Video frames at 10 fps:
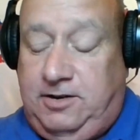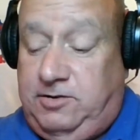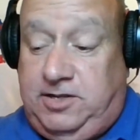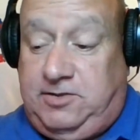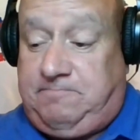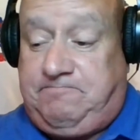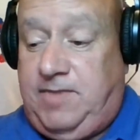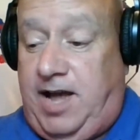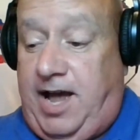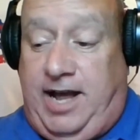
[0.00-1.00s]
Just
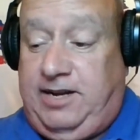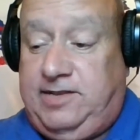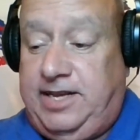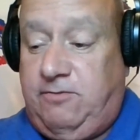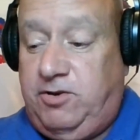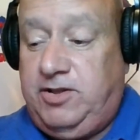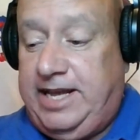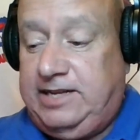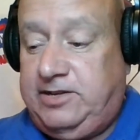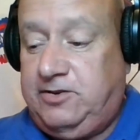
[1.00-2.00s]
I just think it really
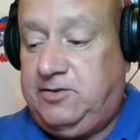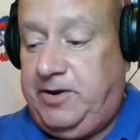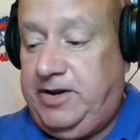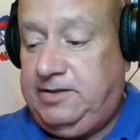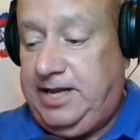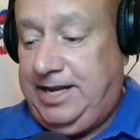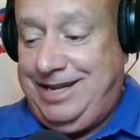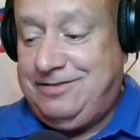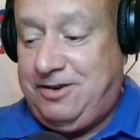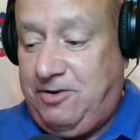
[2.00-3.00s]
adds to your experience, and it
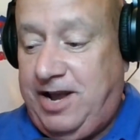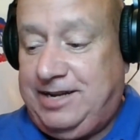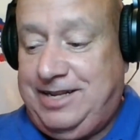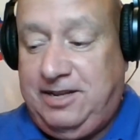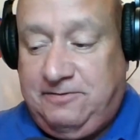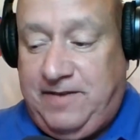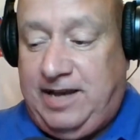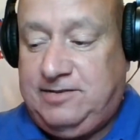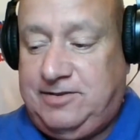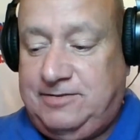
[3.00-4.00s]
is correct. It is
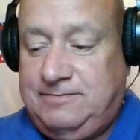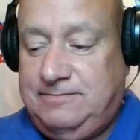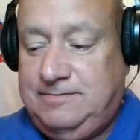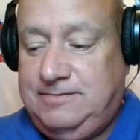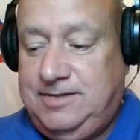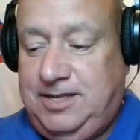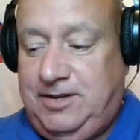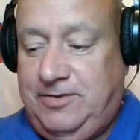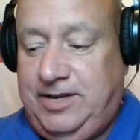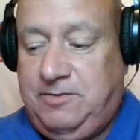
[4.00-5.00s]
faster.
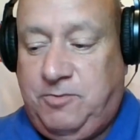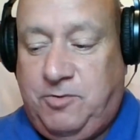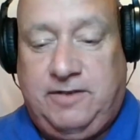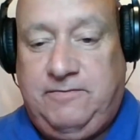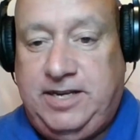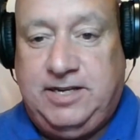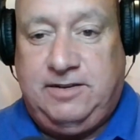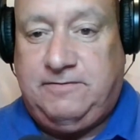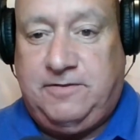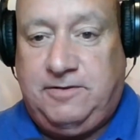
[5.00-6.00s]
It is more convenient
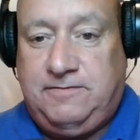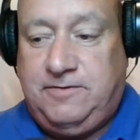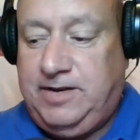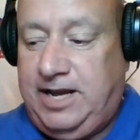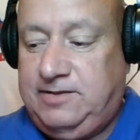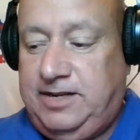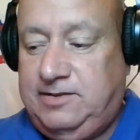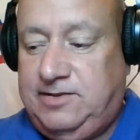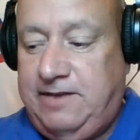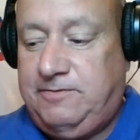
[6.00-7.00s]
for guests. It is
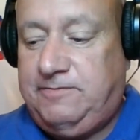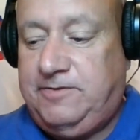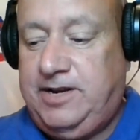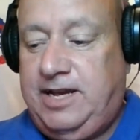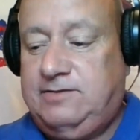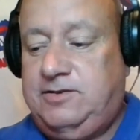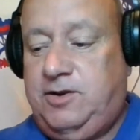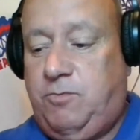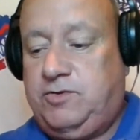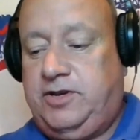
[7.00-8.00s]
safer for guests.
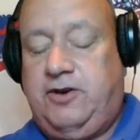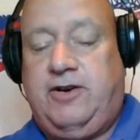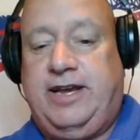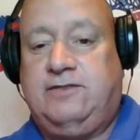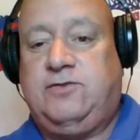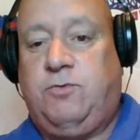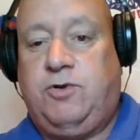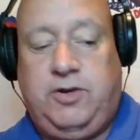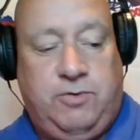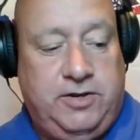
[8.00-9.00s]
More secure, I guess is the
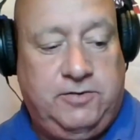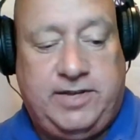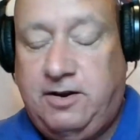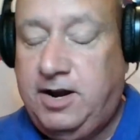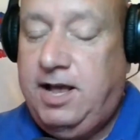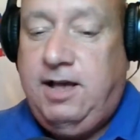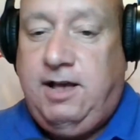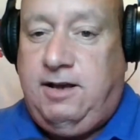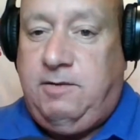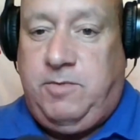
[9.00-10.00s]
word you want to use there.
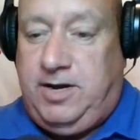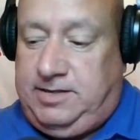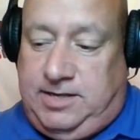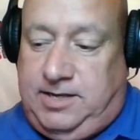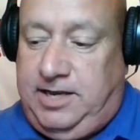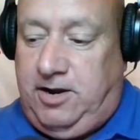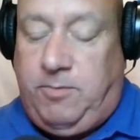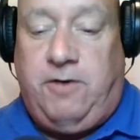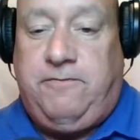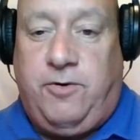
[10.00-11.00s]
But I'm
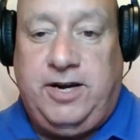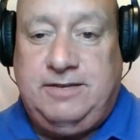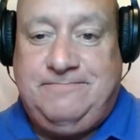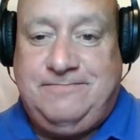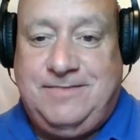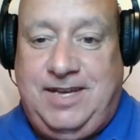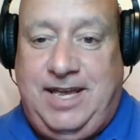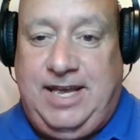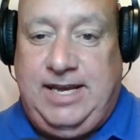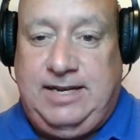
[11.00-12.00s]
all for it,
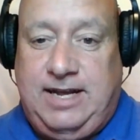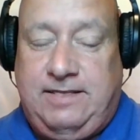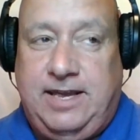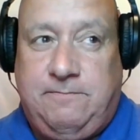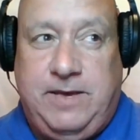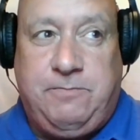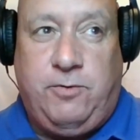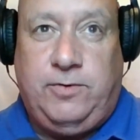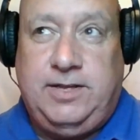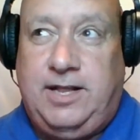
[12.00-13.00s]
and I think
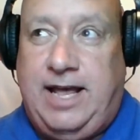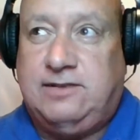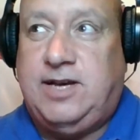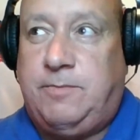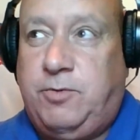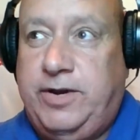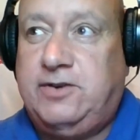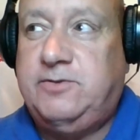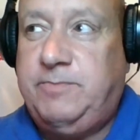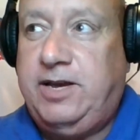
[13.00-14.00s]
people in the last couple
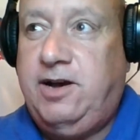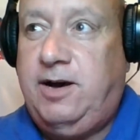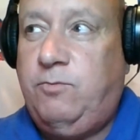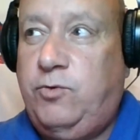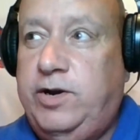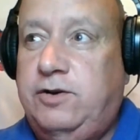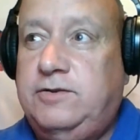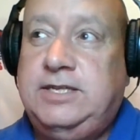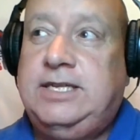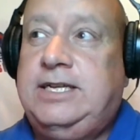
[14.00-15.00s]
years have become real